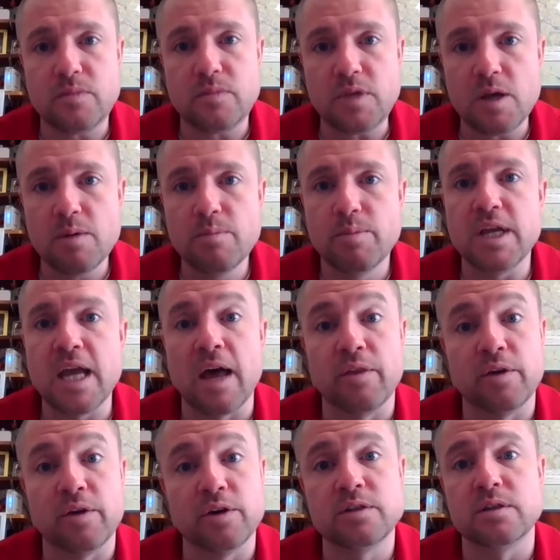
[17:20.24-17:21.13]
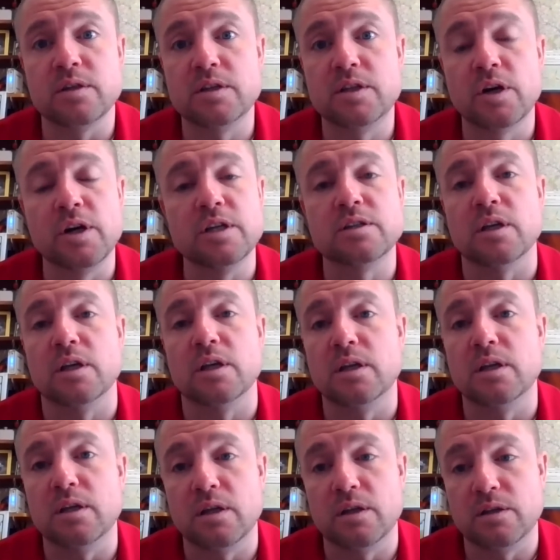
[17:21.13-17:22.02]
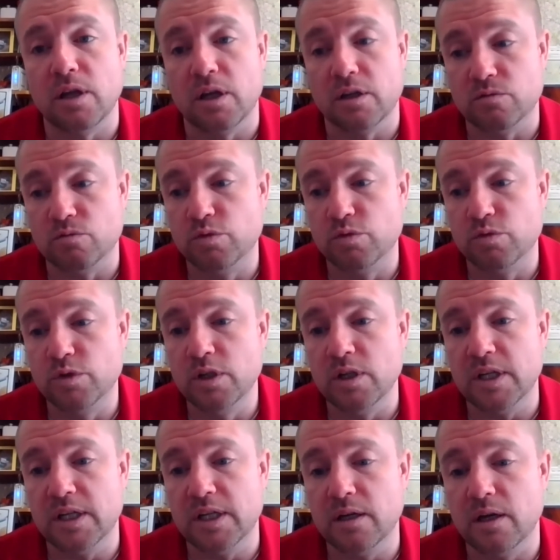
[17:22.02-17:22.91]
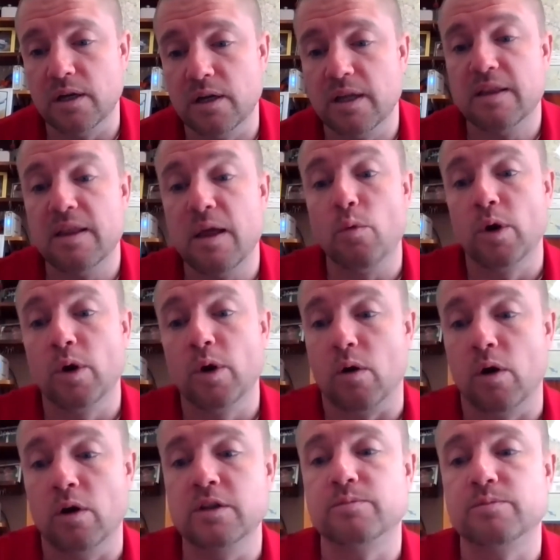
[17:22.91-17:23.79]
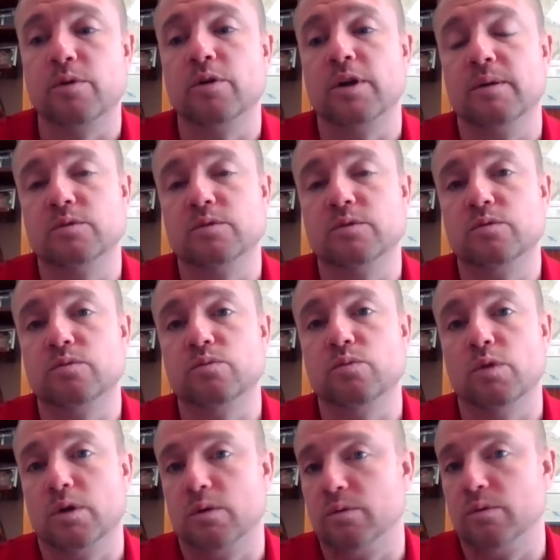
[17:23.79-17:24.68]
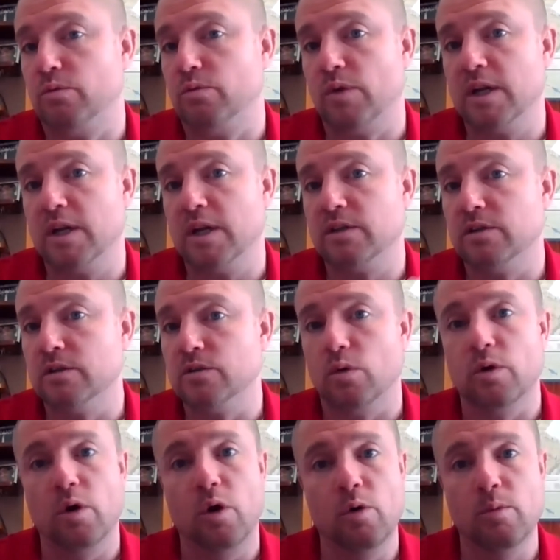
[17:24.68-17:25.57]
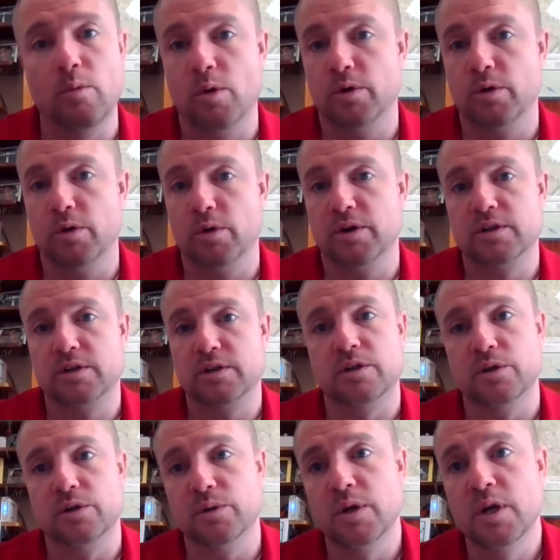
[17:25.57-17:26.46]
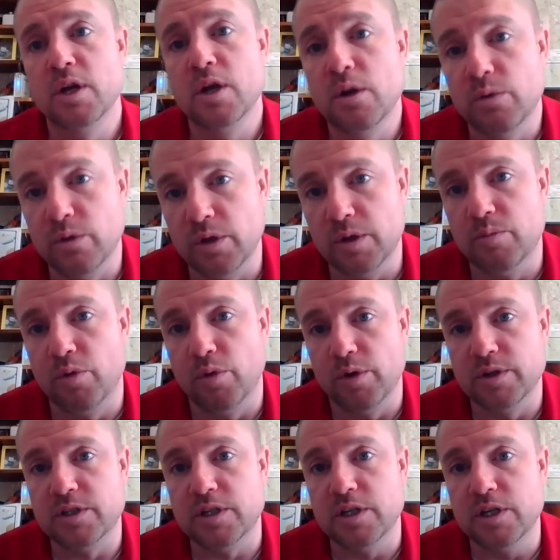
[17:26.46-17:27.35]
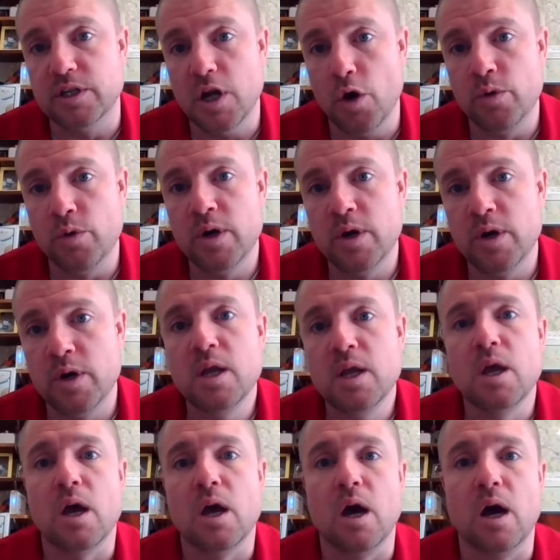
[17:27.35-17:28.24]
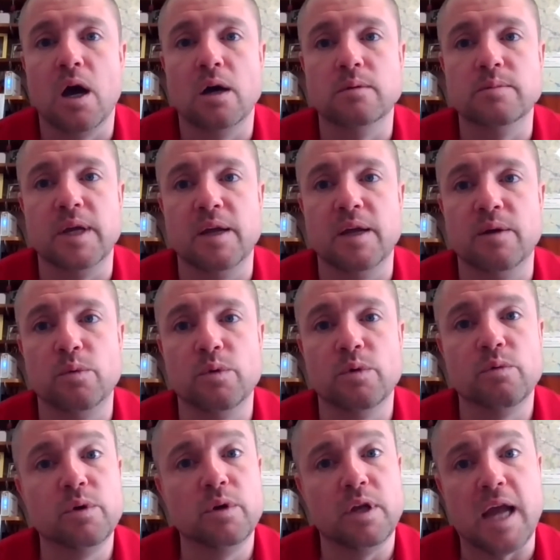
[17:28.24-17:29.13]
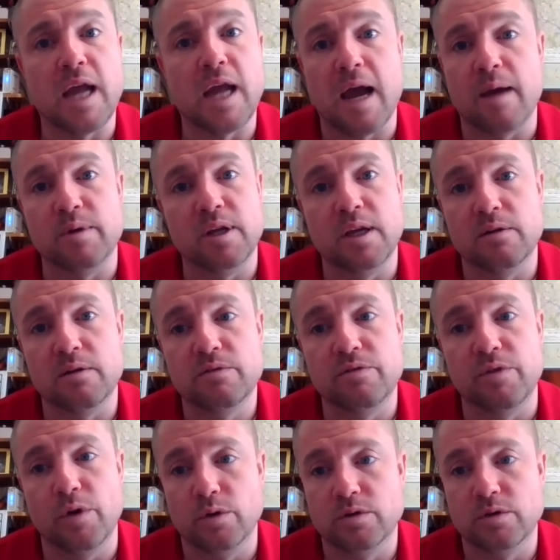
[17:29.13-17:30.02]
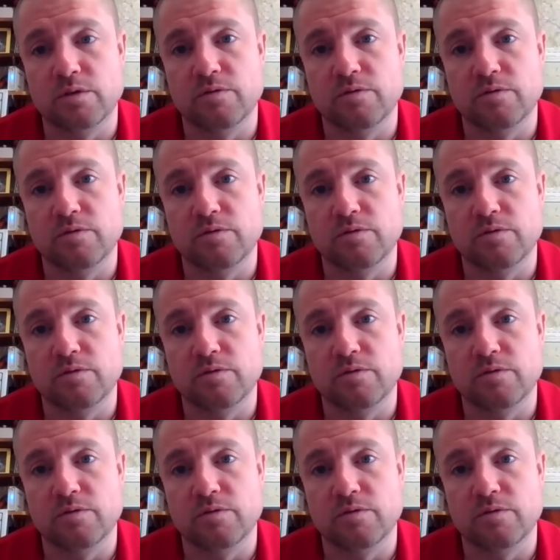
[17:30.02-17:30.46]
But yeah, there is a really, and all these programs work with renters or homeowners too. Really important to note. And we're really happy to get folks involved with them.